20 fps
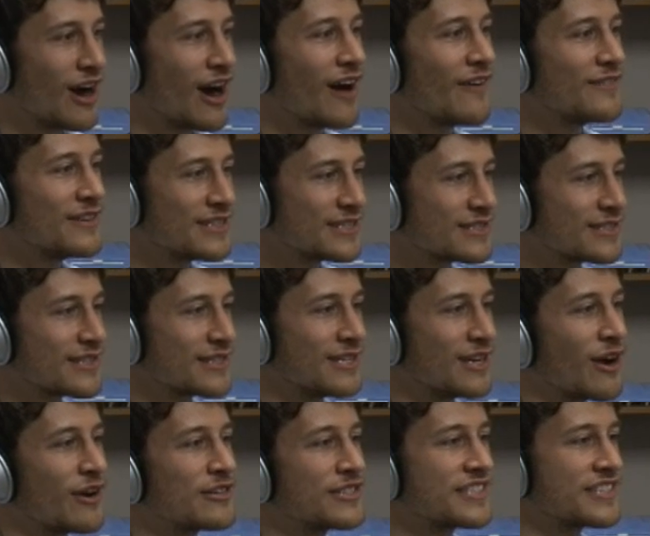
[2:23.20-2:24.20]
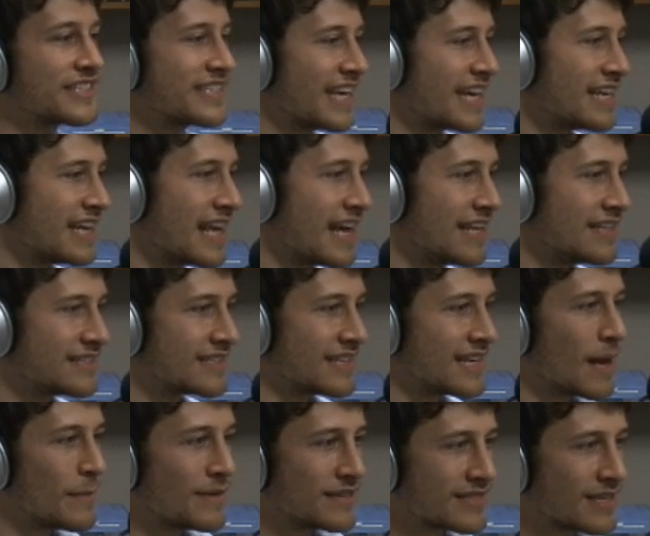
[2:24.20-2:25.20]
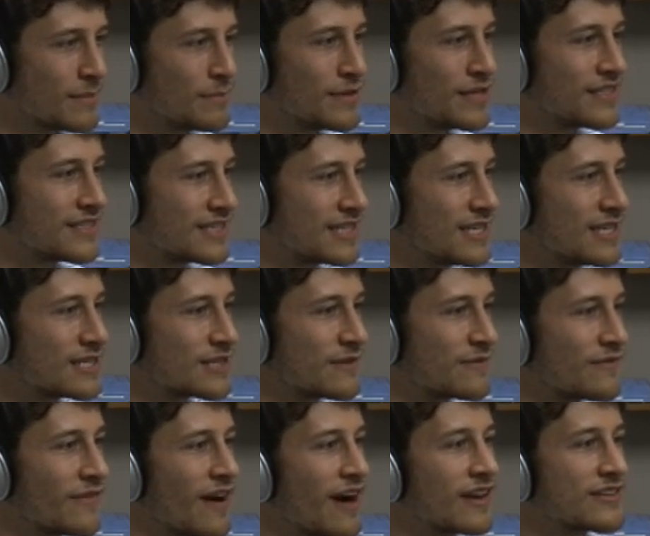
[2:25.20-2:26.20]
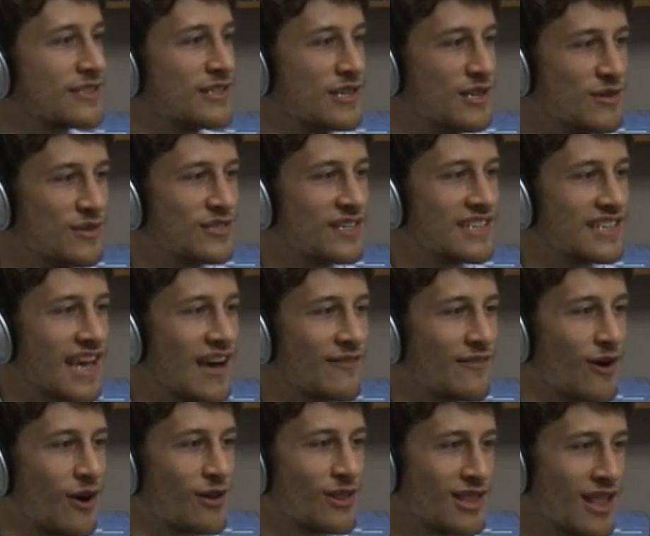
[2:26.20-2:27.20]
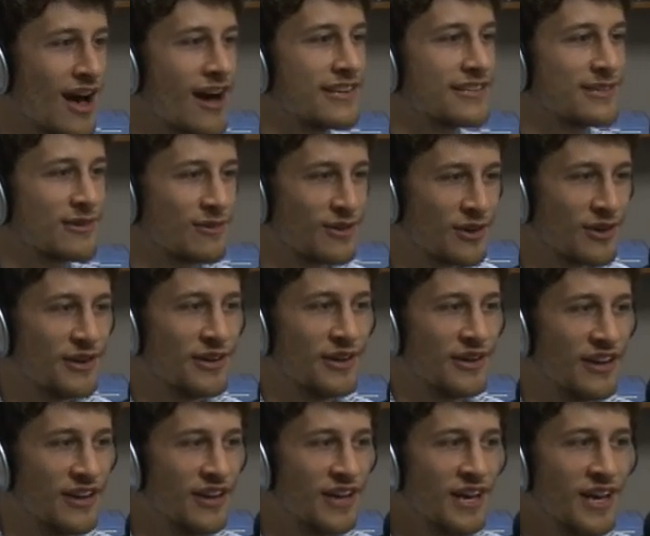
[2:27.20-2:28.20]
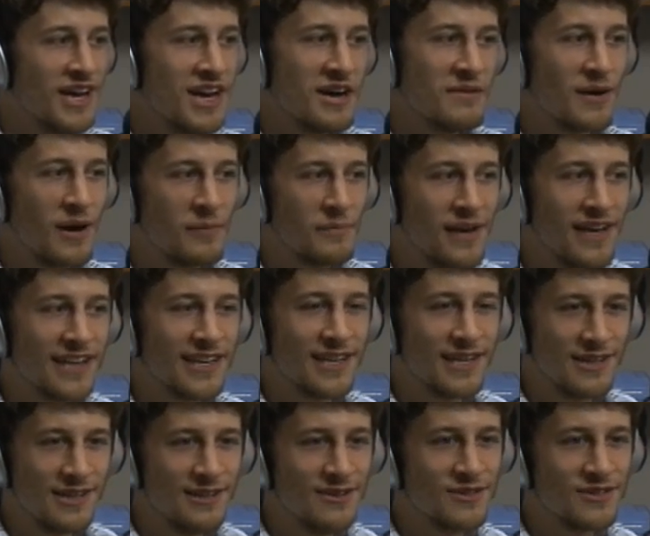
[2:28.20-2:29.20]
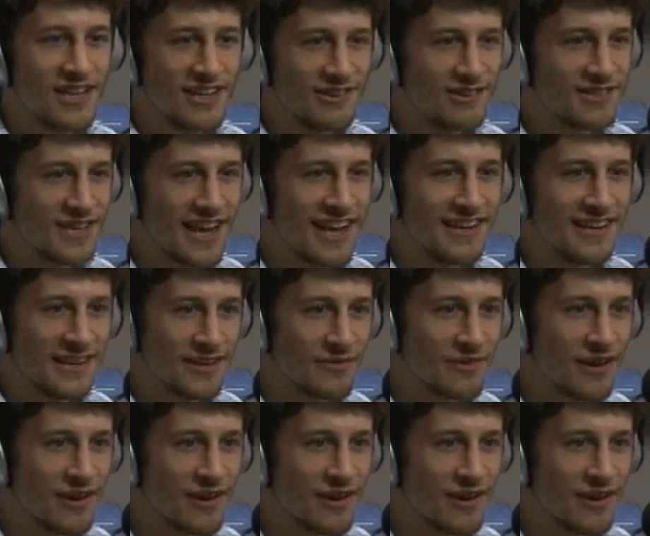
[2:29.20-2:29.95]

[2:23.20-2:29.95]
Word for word: obviously, our CNNs and MSNBCs and Fox News have a lot to learn about making news entertaining. I'm